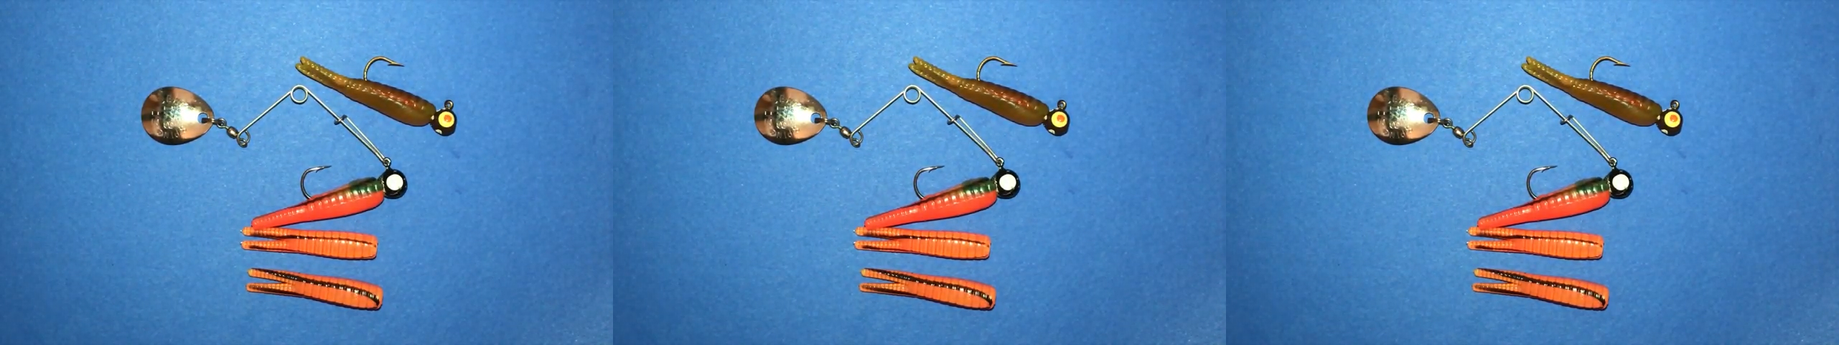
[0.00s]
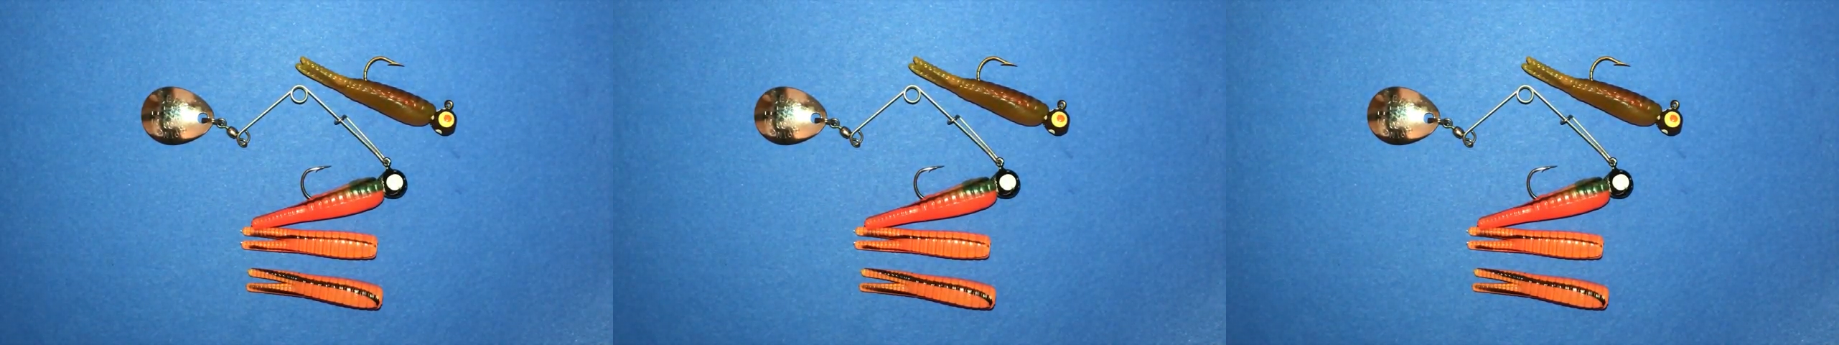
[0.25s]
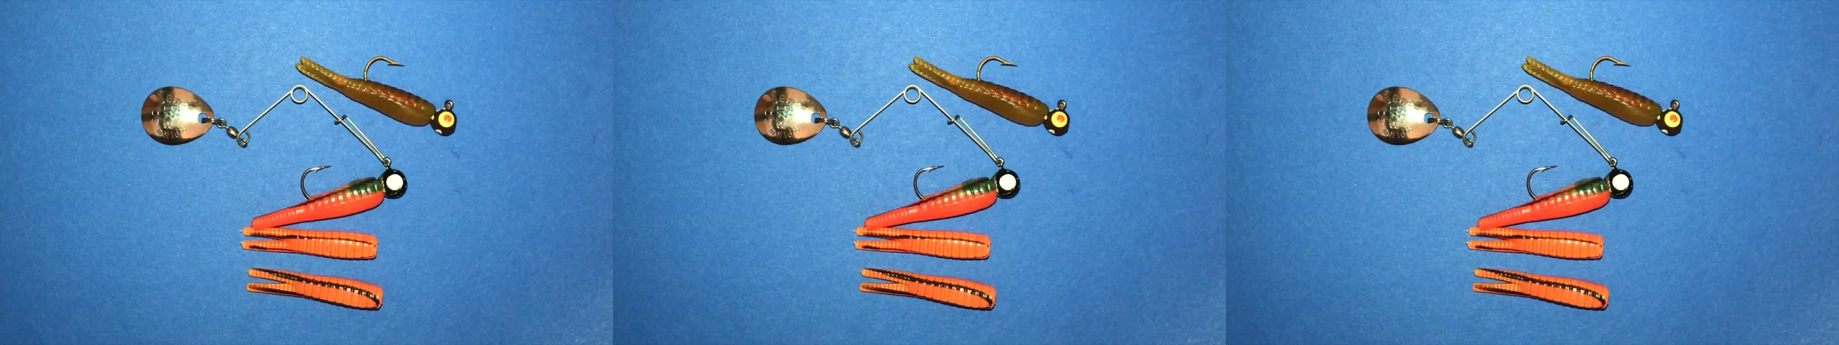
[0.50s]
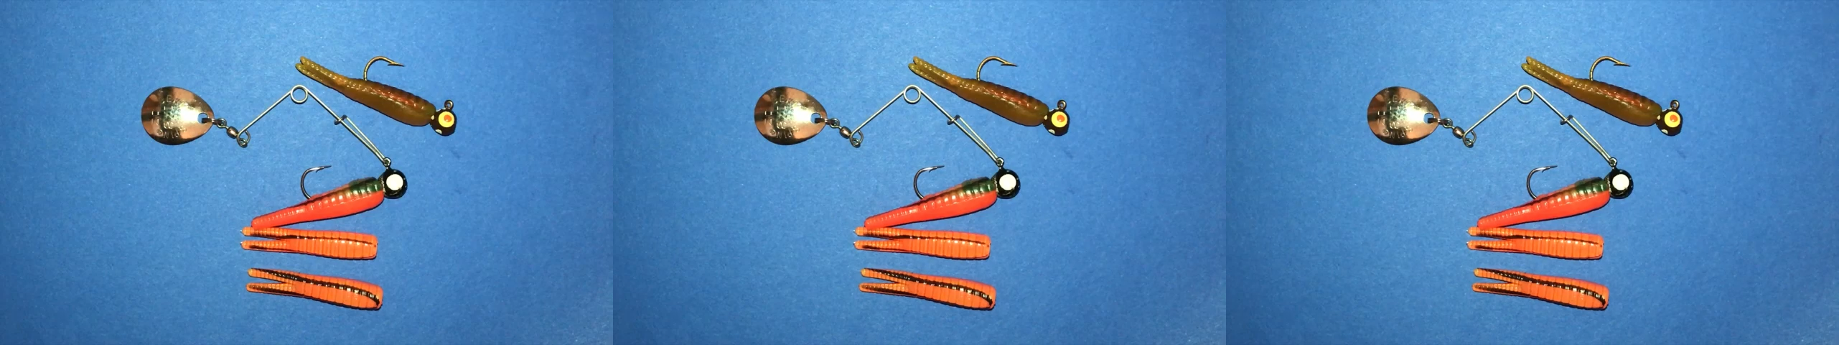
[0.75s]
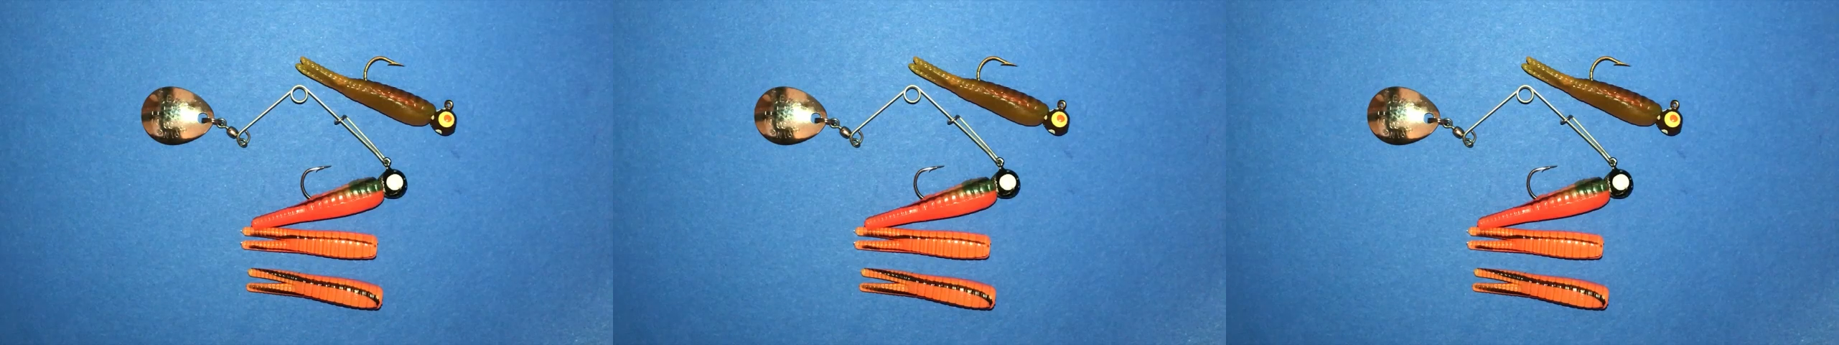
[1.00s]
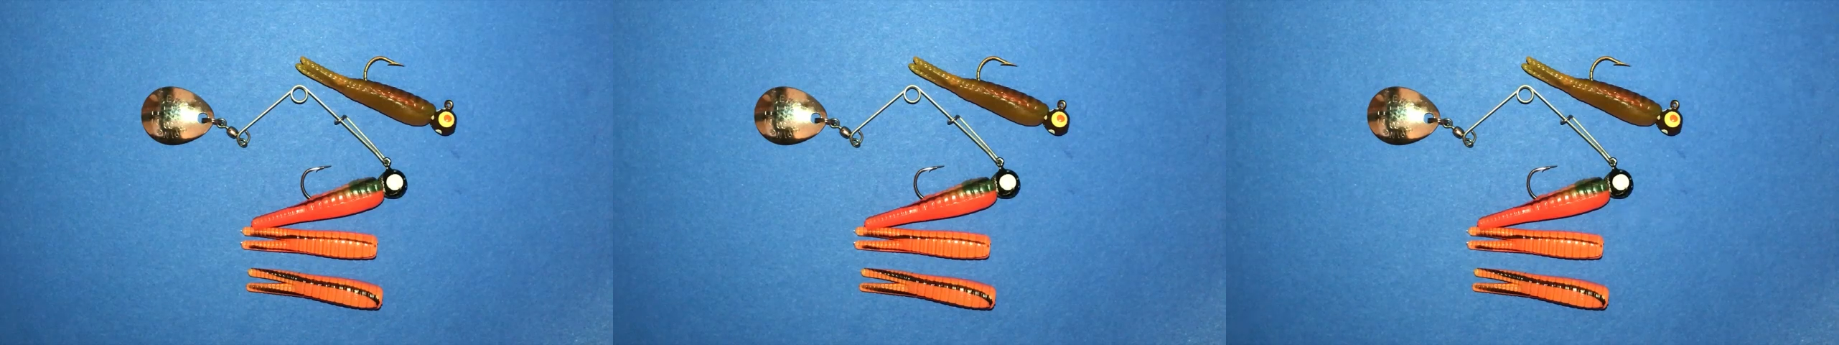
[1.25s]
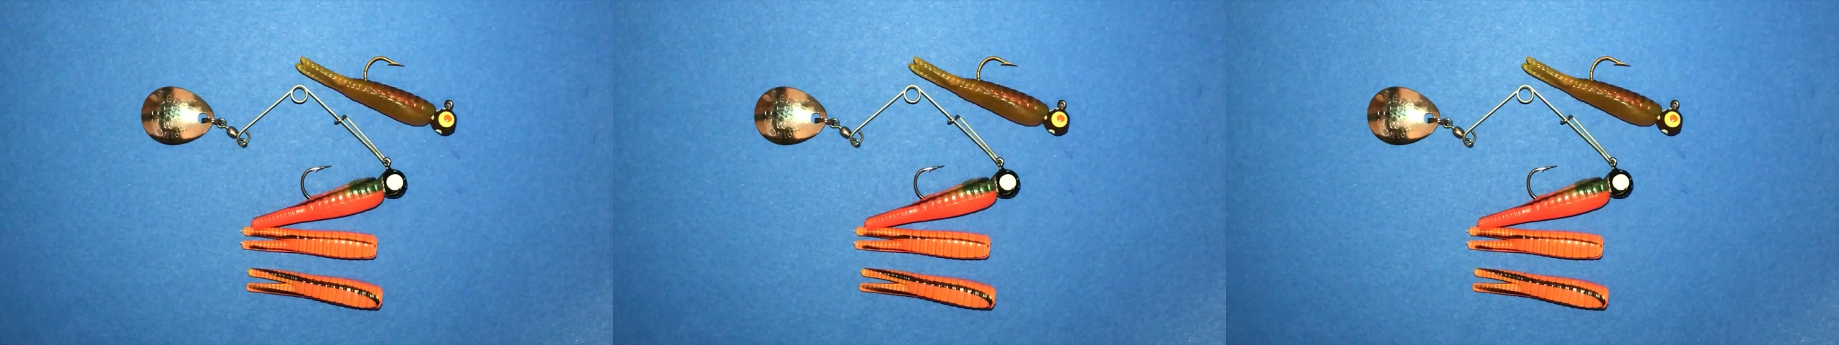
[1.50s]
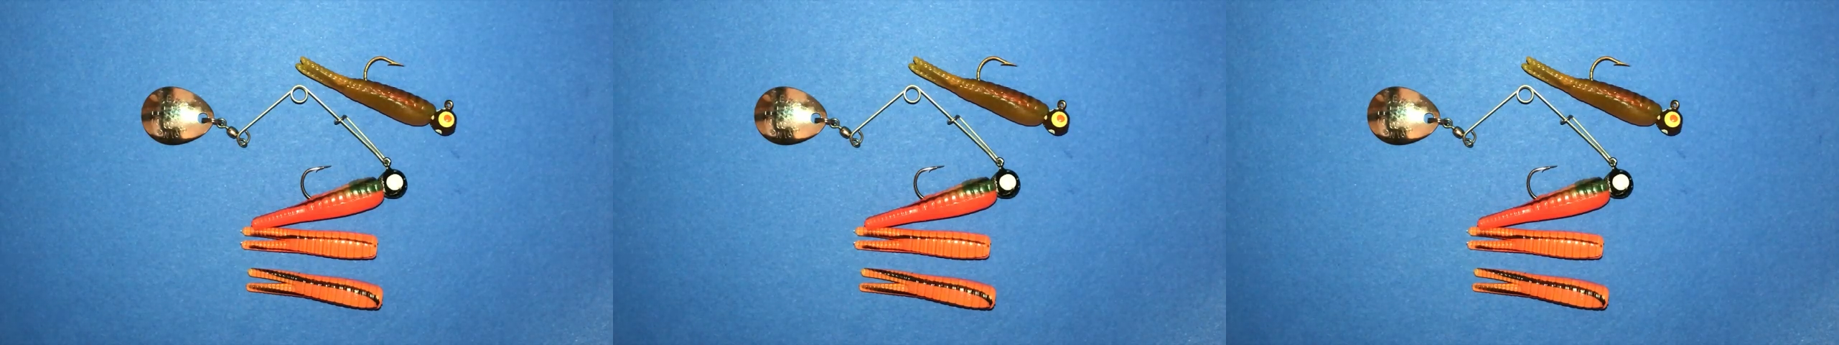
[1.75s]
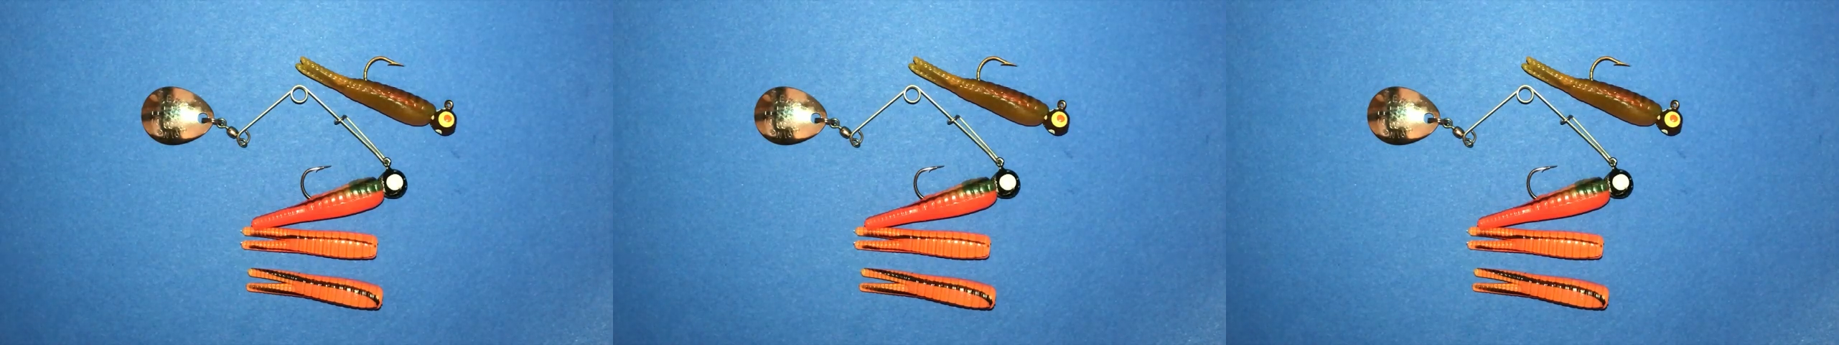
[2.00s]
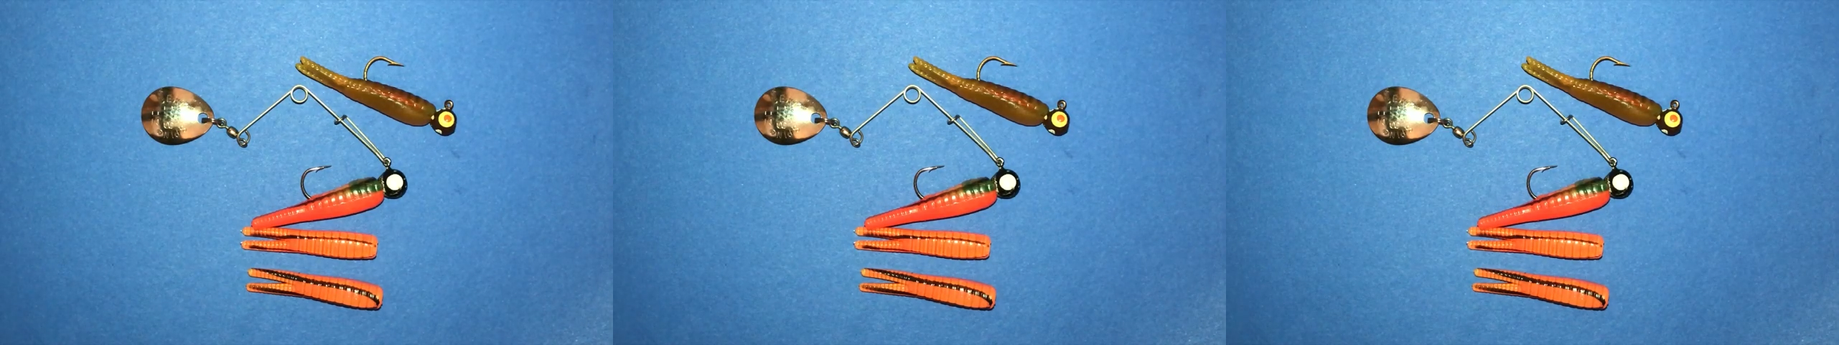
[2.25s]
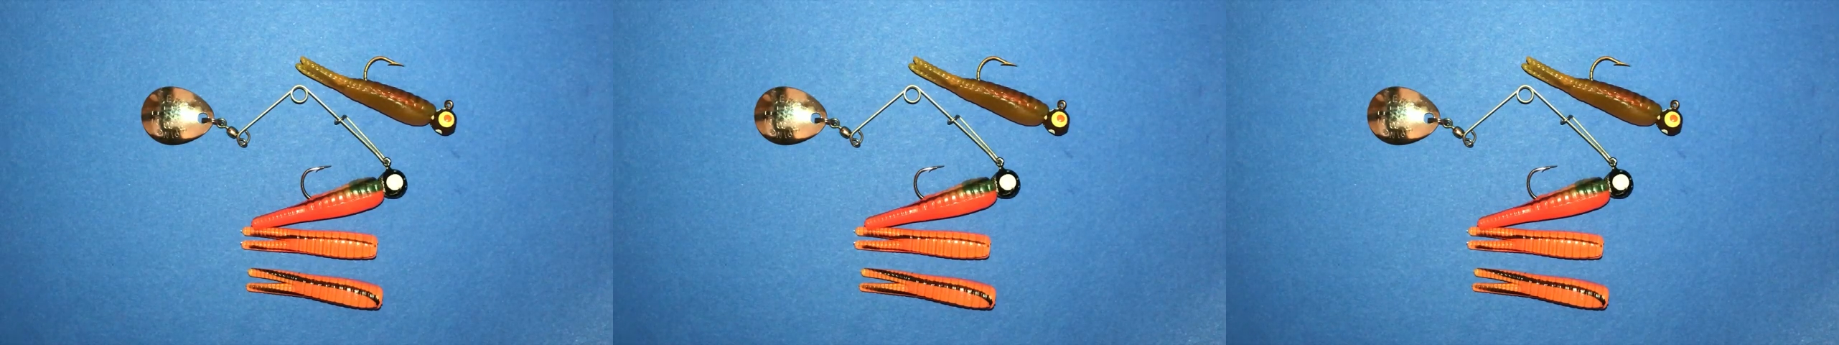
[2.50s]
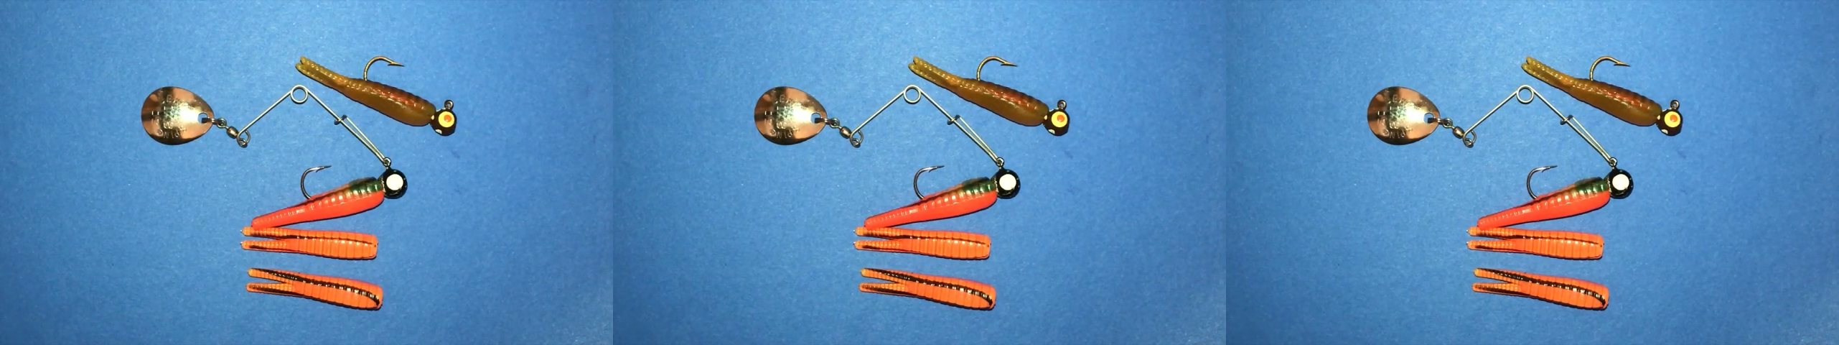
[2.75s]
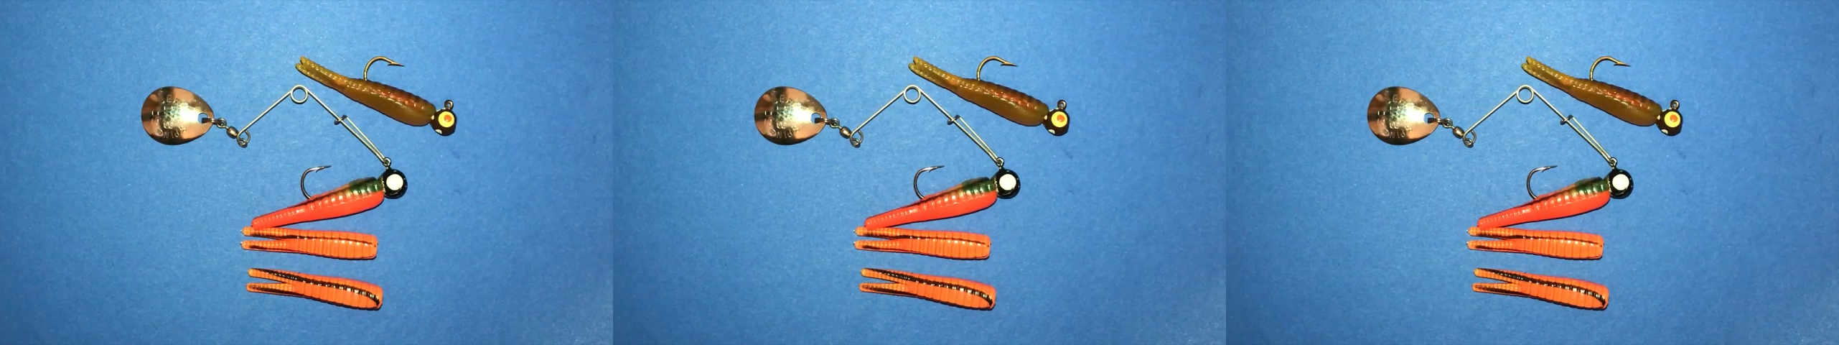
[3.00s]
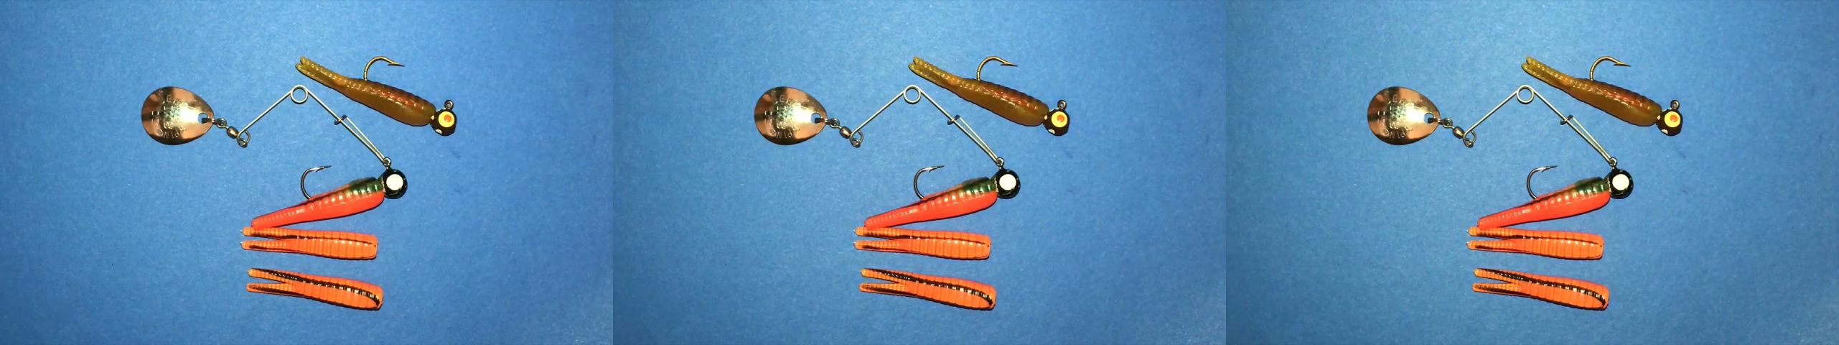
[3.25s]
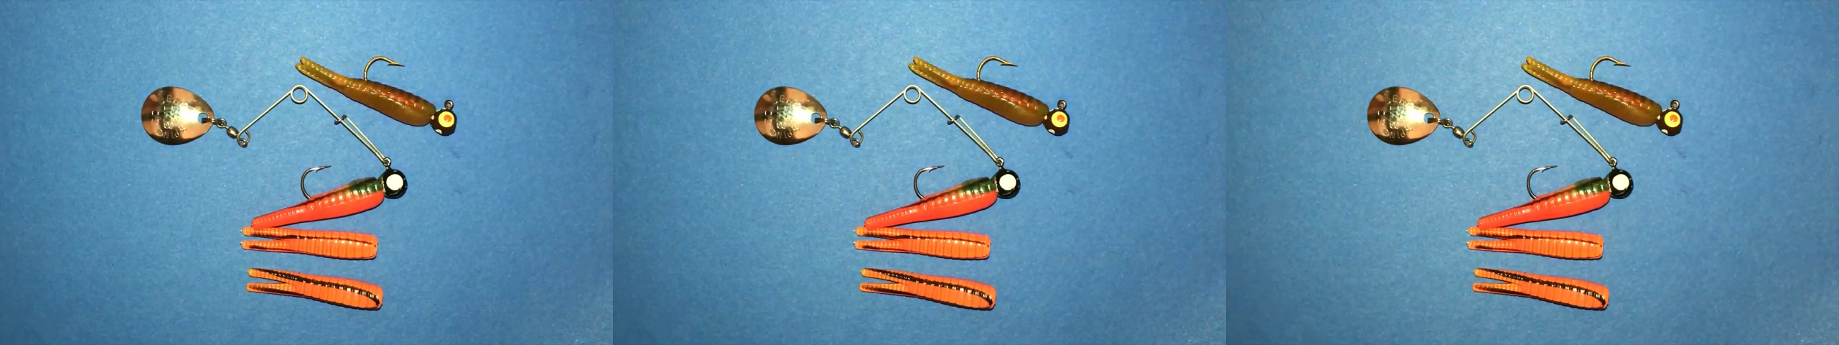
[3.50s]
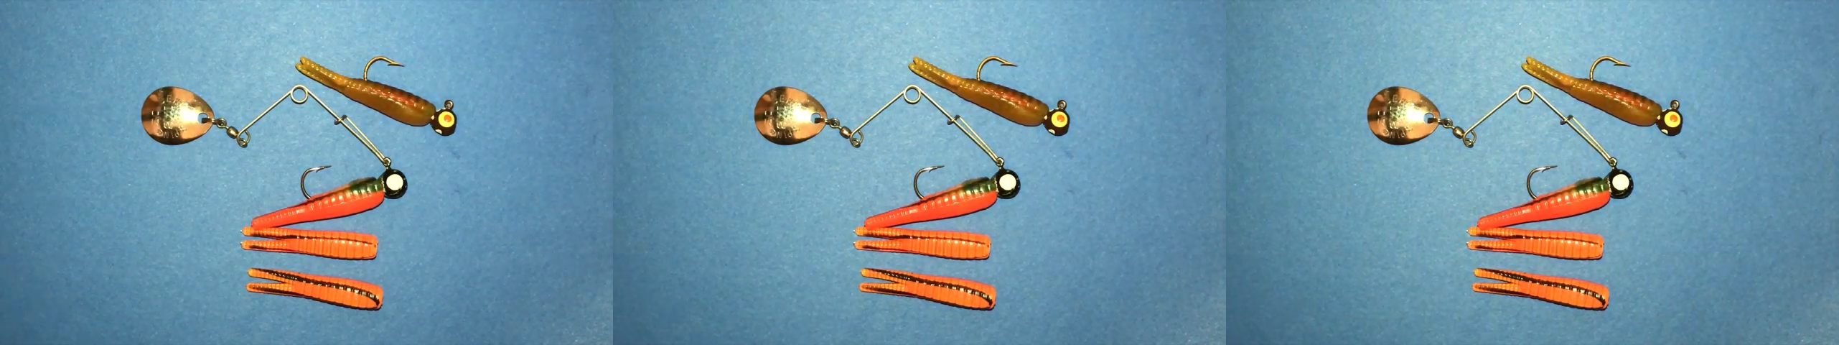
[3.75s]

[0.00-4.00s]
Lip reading: (no speaker visible)